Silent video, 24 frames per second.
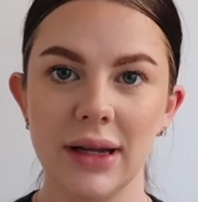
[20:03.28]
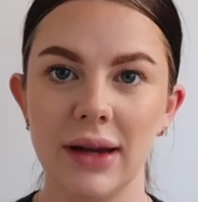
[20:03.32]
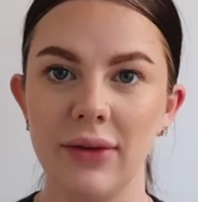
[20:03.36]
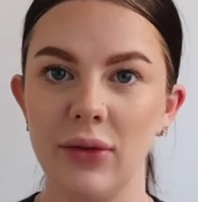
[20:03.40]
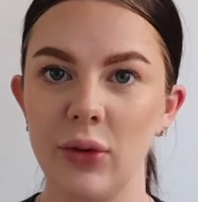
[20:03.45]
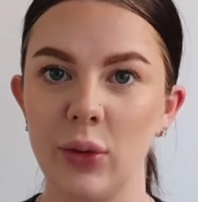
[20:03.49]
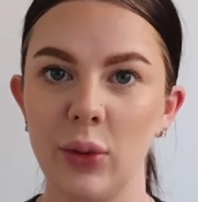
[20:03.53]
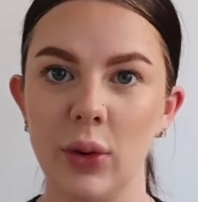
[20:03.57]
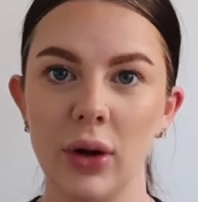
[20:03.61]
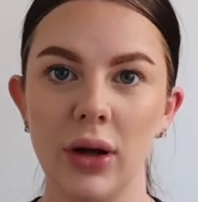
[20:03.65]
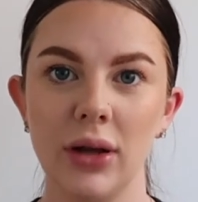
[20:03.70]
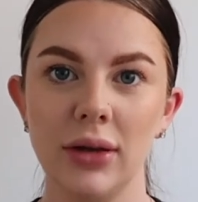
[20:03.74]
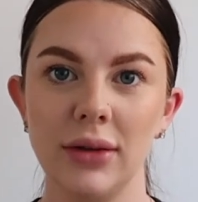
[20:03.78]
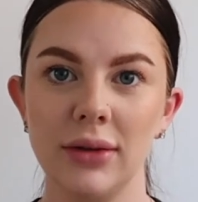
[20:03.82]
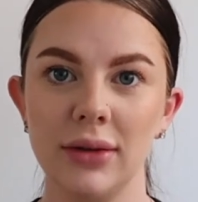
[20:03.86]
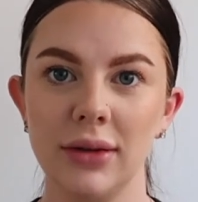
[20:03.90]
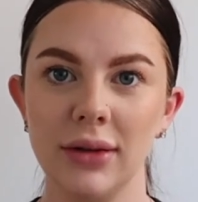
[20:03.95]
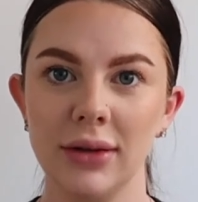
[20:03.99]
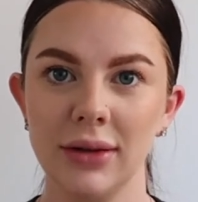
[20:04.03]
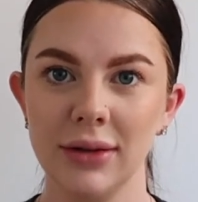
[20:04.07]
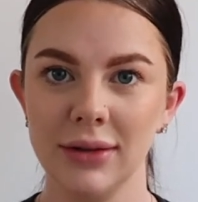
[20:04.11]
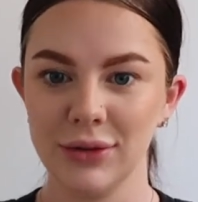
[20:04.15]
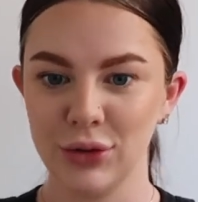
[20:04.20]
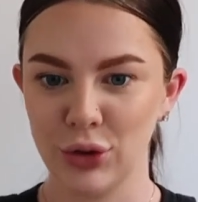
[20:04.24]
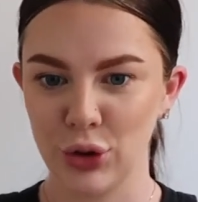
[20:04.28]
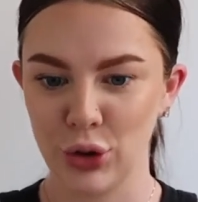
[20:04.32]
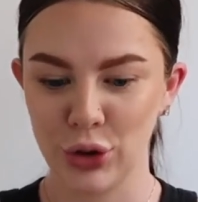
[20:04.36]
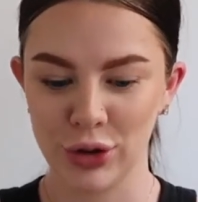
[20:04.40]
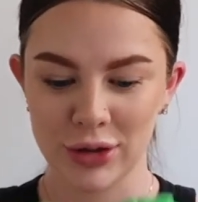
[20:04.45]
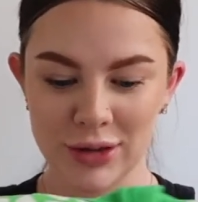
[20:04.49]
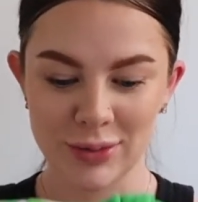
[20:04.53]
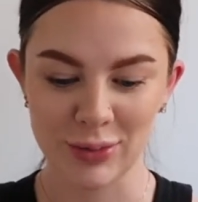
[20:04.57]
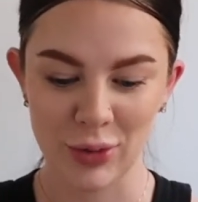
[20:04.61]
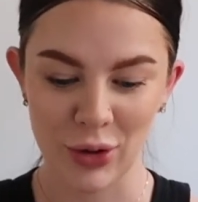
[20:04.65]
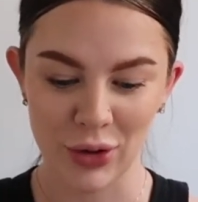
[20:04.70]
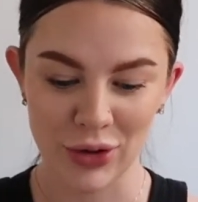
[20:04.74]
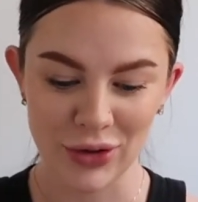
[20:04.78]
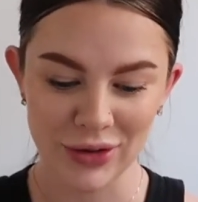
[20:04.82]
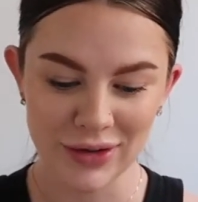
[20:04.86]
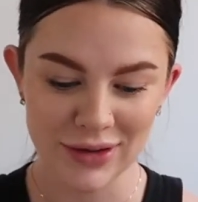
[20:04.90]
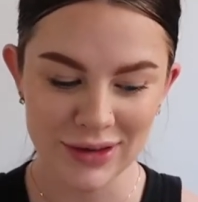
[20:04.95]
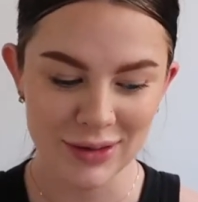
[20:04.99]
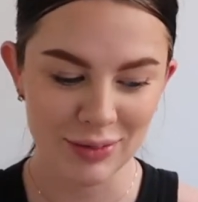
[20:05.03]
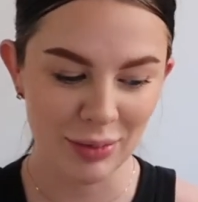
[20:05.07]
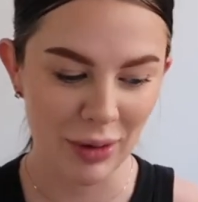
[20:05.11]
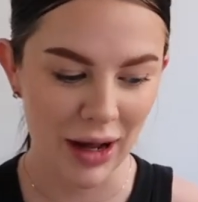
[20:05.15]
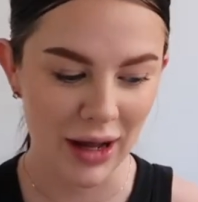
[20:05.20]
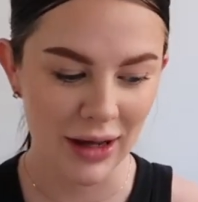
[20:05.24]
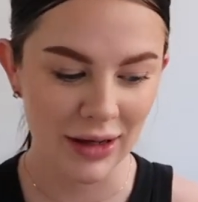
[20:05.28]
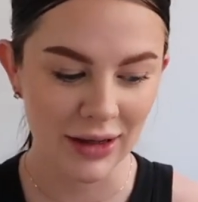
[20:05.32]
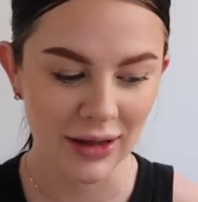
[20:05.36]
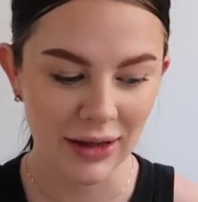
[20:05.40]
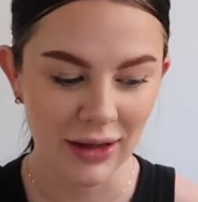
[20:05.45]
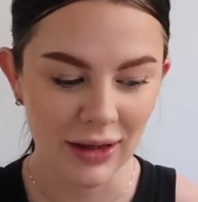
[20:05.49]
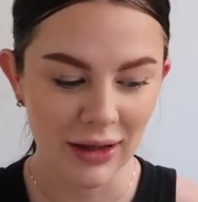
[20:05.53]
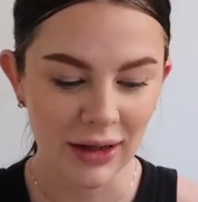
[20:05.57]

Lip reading: everyone knows Bonds, but